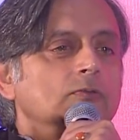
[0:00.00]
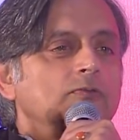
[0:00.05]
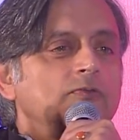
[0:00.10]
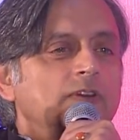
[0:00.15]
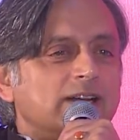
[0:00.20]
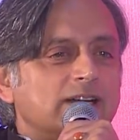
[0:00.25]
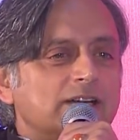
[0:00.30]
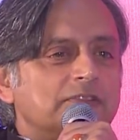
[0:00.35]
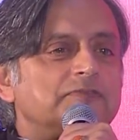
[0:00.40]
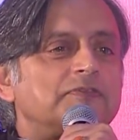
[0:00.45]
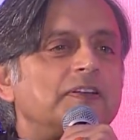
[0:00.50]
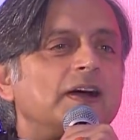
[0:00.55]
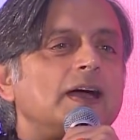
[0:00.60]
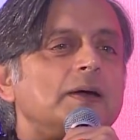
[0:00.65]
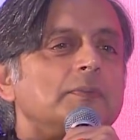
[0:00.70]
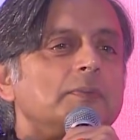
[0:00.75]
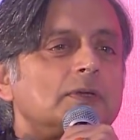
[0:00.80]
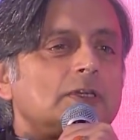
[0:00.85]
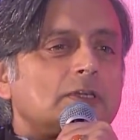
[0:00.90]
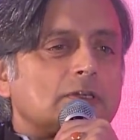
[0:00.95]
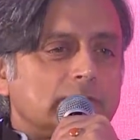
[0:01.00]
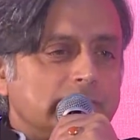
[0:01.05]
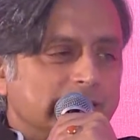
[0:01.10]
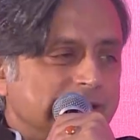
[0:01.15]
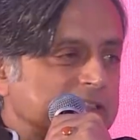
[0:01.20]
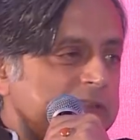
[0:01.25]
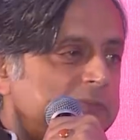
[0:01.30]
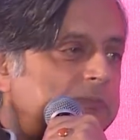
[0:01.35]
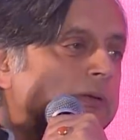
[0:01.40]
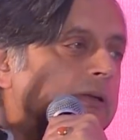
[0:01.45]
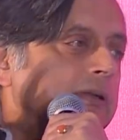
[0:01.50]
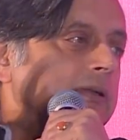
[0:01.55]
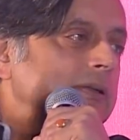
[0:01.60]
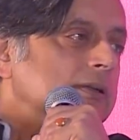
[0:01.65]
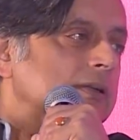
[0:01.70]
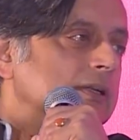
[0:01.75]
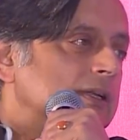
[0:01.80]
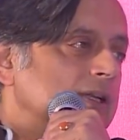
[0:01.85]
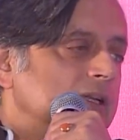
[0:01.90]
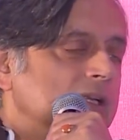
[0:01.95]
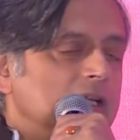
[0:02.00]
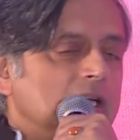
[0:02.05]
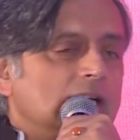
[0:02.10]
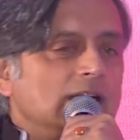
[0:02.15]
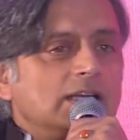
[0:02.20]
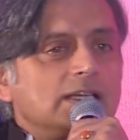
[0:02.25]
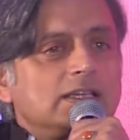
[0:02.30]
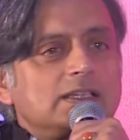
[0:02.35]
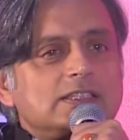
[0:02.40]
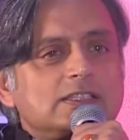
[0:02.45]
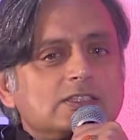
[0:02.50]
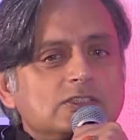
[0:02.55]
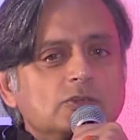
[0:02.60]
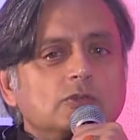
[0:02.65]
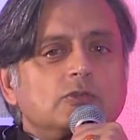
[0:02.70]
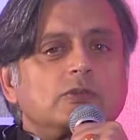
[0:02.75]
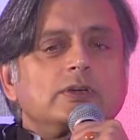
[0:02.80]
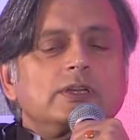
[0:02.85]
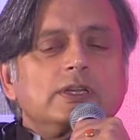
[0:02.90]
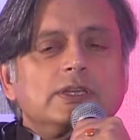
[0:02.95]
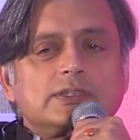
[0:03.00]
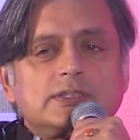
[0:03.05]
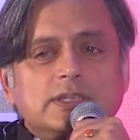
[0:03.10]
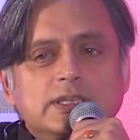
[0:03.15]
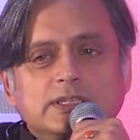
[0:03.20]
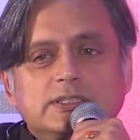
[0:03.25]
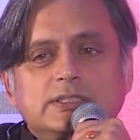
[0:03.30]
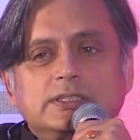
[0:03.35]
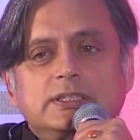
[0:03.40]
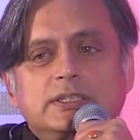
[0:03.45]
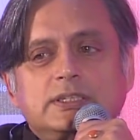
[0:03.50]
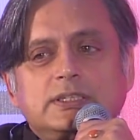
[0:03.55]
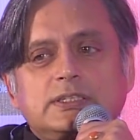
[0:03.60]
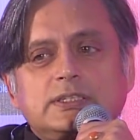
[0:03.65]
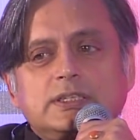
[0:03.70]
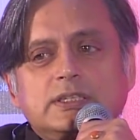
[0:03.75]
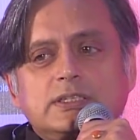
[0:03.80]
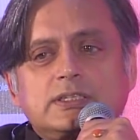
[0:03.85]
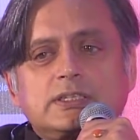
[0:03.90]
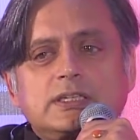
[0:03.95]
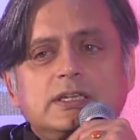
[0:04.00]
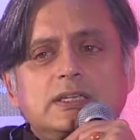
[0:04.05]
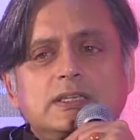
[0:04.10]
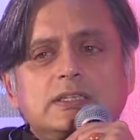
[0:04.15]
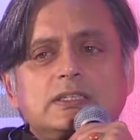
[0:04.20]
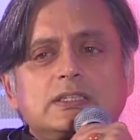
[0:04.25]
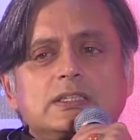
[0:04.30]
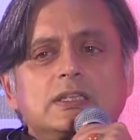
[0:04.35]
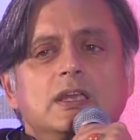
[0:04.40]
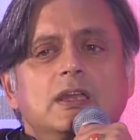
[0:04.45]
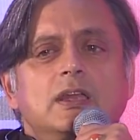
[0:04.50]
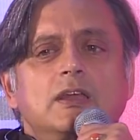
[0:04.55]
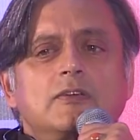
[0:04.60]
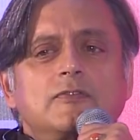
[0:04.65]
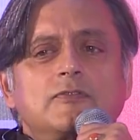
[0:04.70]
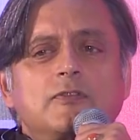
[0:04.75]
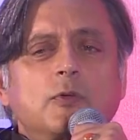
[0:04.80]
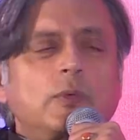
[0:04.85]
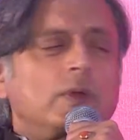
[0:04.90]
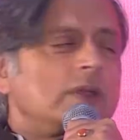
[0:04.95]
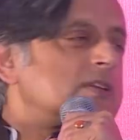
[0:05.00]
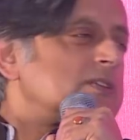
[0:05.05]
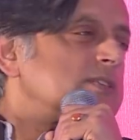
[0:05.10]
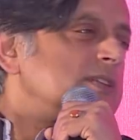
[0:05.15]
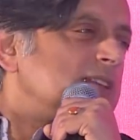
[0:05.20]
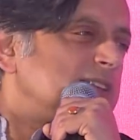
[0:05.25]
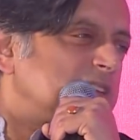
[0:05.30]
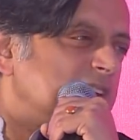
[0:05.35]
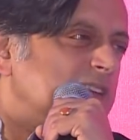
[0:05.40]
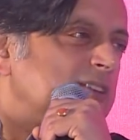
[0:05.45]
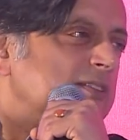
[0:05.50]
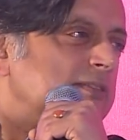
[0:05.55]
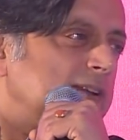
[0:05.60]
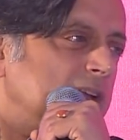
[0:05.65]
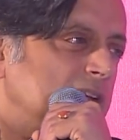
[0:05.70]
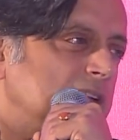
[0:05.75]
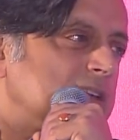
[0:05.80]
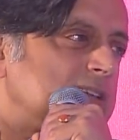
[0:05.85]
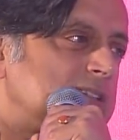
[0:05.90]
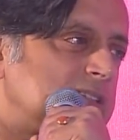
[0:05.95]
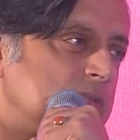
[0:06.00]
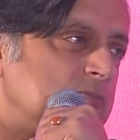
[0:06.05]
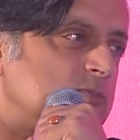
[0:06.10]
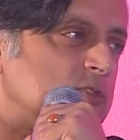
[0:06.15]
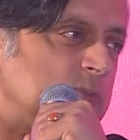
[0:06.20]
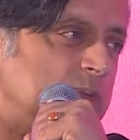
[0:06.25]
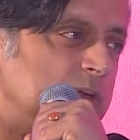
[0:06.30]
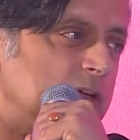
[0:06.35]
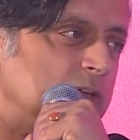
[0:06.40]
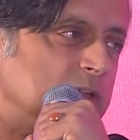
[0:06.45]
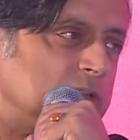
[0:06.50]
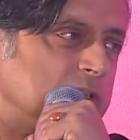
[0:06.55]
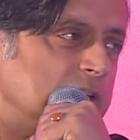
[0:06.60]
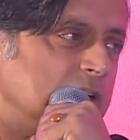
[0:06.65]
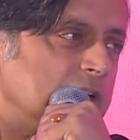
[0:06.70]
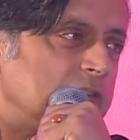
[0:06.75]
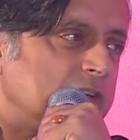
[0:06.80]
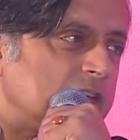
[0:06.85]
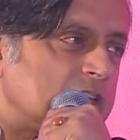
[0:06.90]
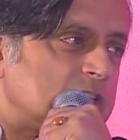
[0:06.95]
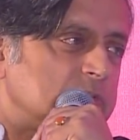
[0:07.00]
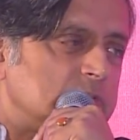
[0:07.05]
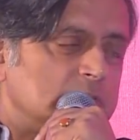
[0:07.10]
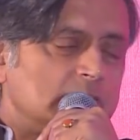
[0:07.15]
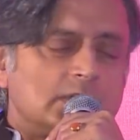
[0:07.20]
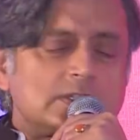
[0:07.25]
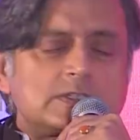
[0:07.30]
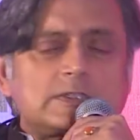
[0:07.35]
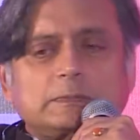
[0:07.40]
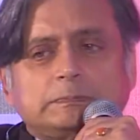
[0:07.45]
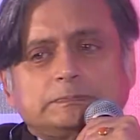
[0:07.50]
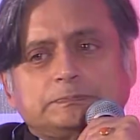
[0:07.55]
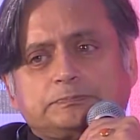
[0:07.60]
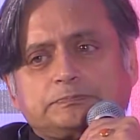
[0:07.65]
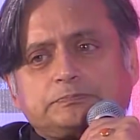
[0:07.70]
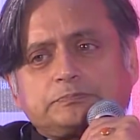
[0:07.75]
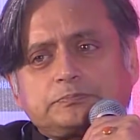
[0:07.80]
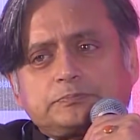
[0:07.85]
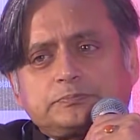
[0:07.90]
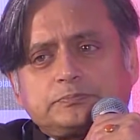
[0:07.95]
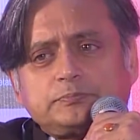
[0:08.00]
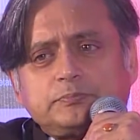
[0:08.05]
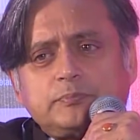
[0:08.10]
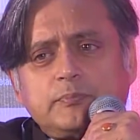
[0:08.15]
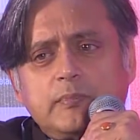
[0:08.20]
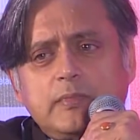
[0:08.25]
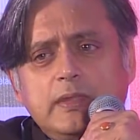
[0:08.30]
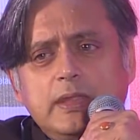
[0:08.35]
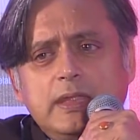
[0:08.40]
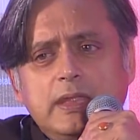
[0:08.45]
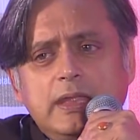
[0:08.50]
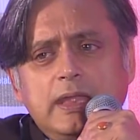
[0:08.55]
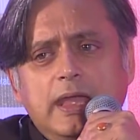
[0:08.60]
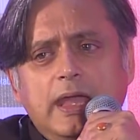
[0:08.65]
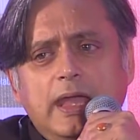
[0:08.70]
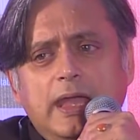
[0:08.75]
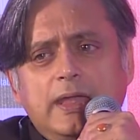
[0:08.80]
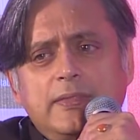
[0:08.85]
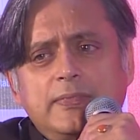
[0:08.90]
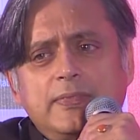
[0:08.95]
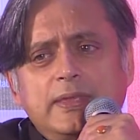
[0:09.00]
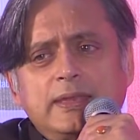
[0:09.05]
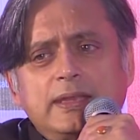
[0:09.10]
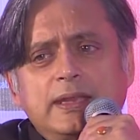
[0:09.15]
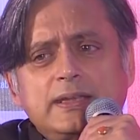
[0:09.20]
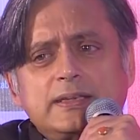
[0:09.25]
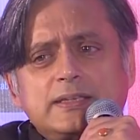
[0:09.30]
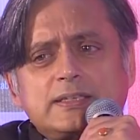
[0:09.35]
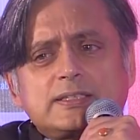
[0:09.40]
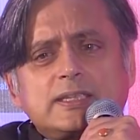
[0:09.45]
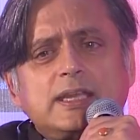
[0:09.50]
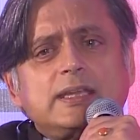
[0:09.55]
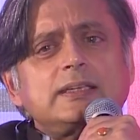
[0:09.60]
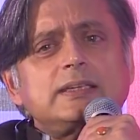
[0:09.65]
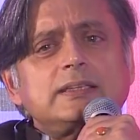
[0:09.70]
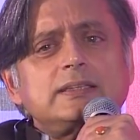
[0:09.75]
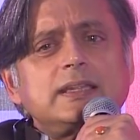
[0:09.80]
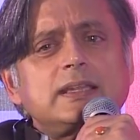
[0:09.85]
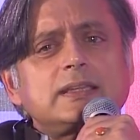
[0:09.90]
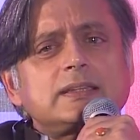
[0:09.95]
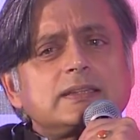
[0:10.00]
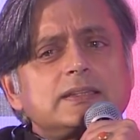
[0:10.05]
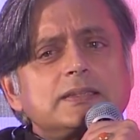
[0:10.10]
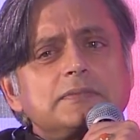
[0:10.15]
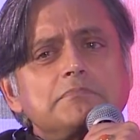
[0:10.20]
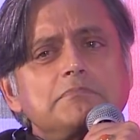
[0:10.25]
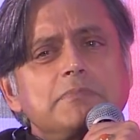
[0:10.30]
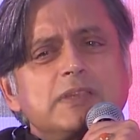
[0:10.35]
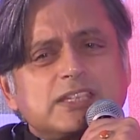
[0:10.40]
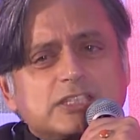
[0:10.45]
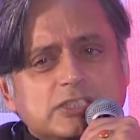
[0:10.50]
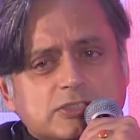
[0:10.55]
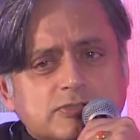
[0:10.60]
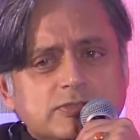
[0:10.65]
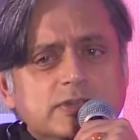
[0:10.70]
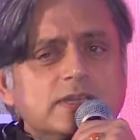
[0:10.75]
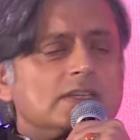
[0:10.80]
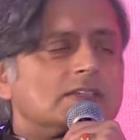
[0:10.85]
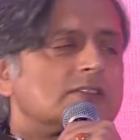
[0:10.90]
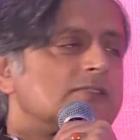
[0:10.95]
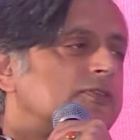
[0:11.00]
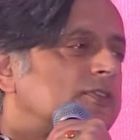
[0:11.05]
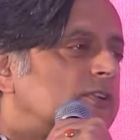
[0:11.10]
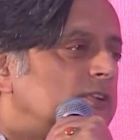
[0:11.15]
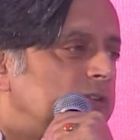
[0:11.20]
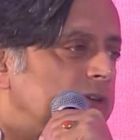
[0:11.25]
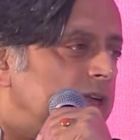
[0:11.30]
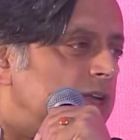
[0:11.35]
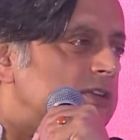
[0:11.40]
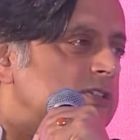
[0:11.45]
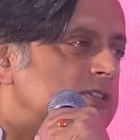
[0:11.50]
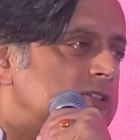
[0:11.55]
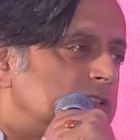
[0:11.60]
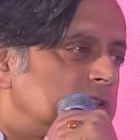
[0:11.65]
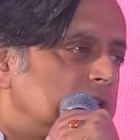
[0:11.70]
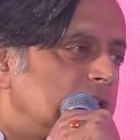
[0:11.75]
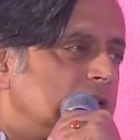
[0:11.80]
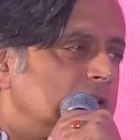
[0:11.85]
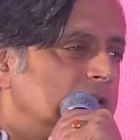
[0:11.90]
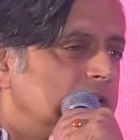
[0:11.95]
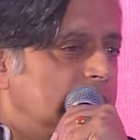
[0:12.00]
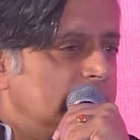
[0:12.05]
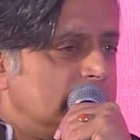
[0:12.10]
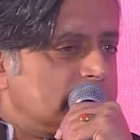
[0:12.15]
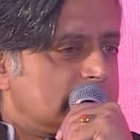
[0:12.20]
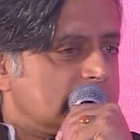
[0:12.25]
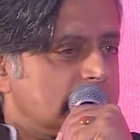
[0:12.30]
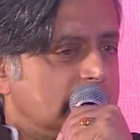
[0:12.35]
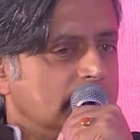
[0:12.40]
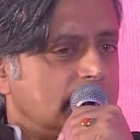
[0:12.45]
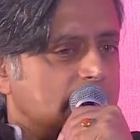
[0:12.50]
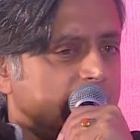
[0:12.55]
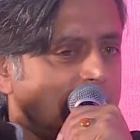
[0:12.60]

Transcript: verifiable, credible stories, incidents, concerns, for which there didn't really seem to be a good enough explanation. And then I decided that the mysteries of creation and these